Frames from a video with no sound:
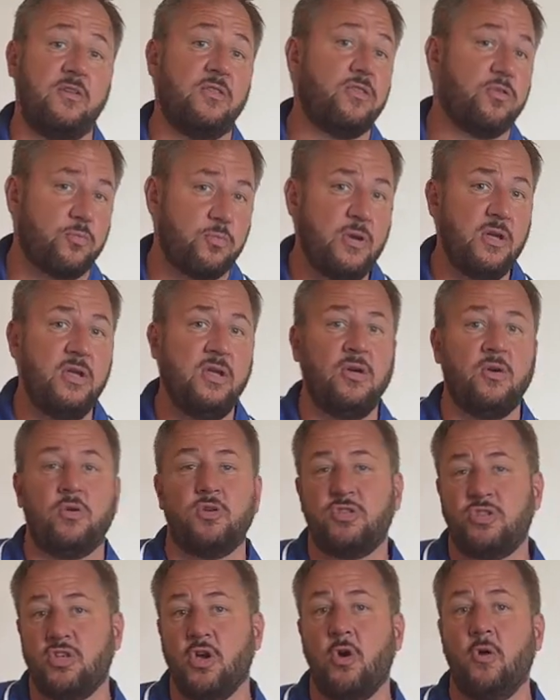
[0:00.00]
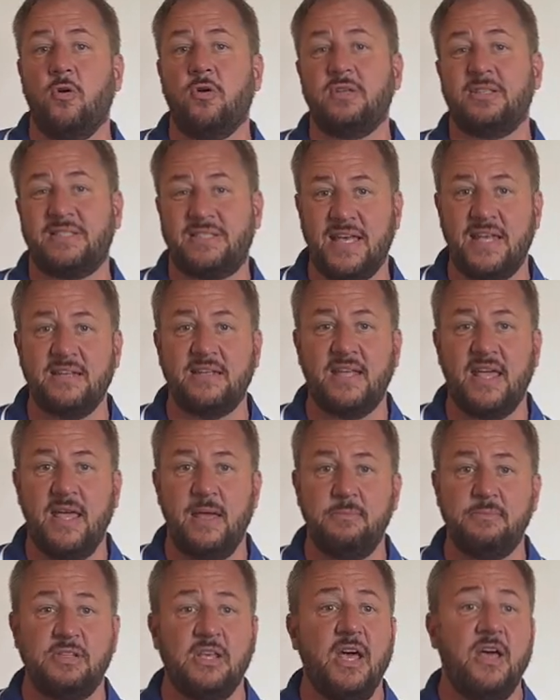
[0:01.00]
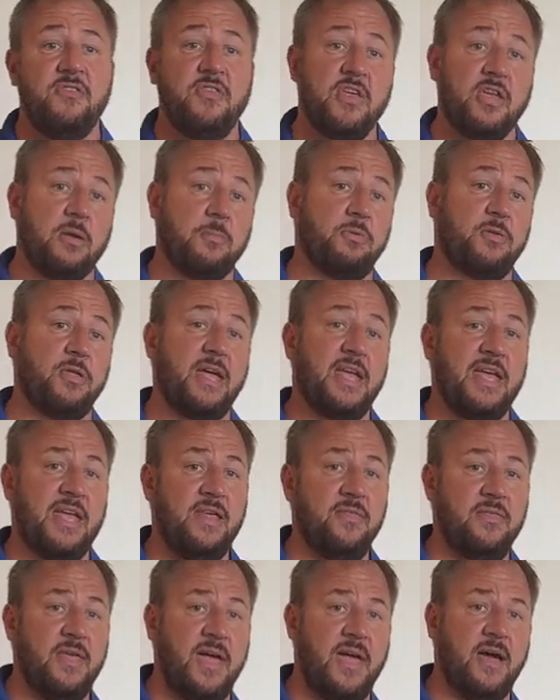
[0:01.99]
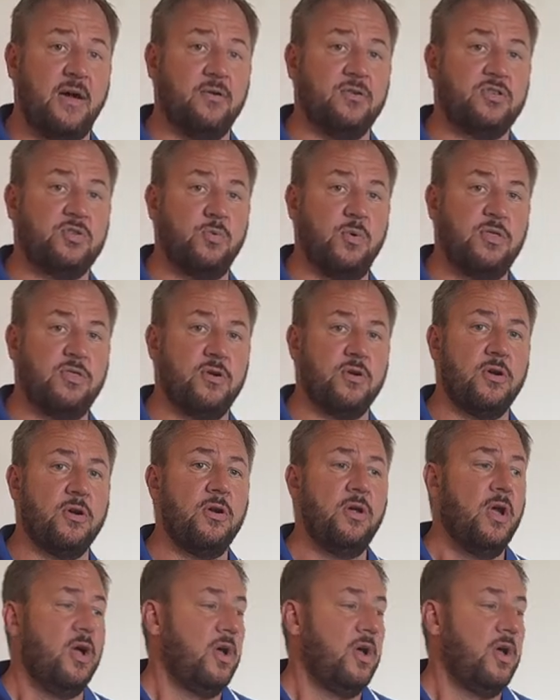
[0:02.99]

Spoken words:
three or so scent games that you can play in the house with her